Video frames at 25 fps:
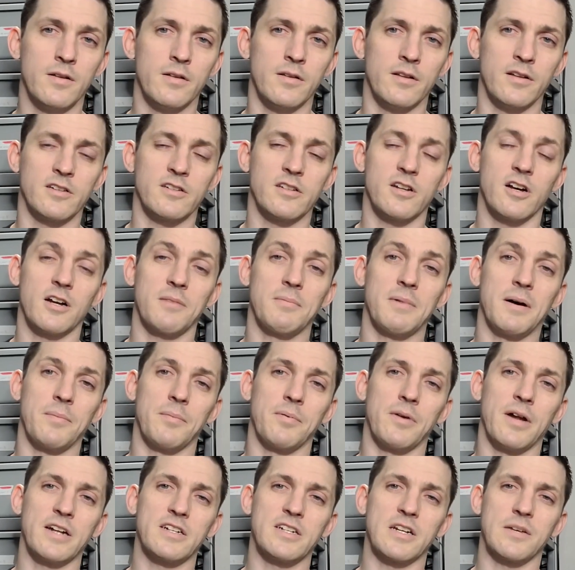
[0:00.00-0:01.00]
Let's talk about
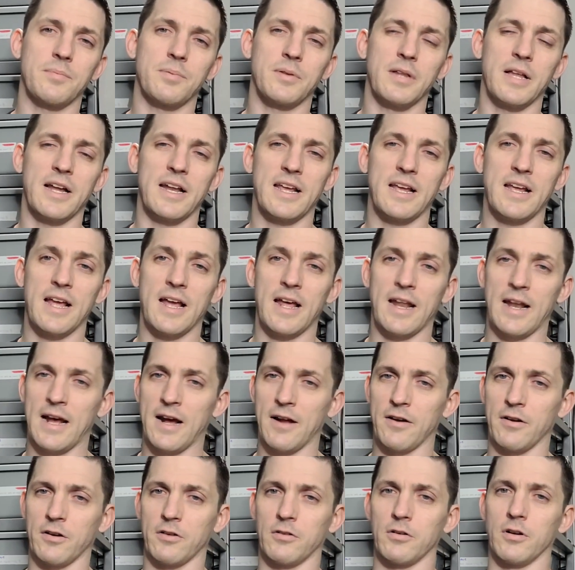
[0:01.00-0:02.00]
project planning and
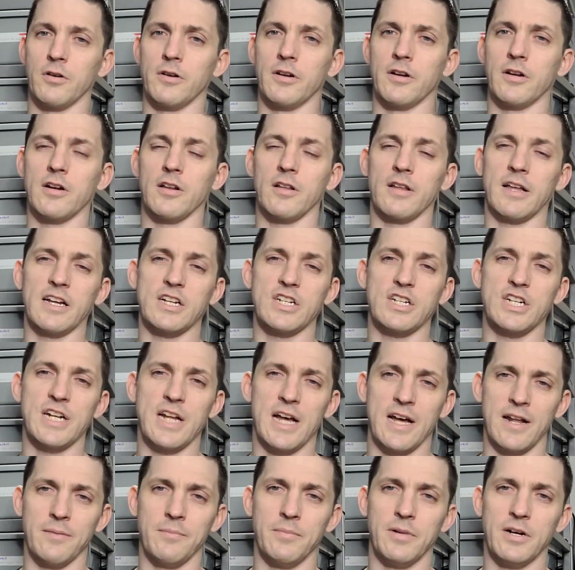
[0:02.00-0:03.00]
how to grow your collection
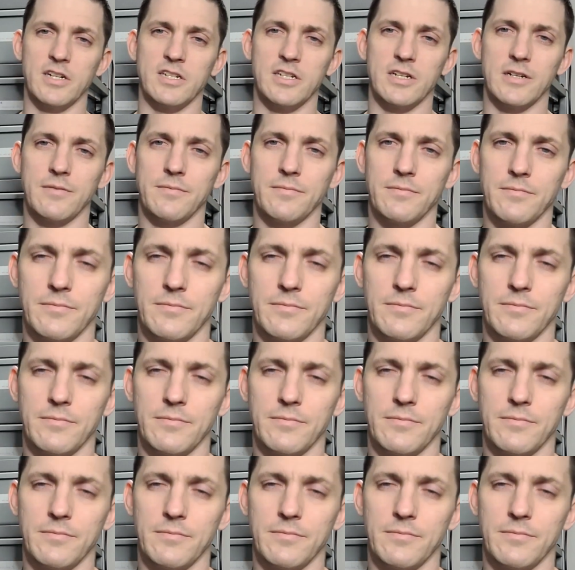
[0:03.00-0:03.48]
on a budget.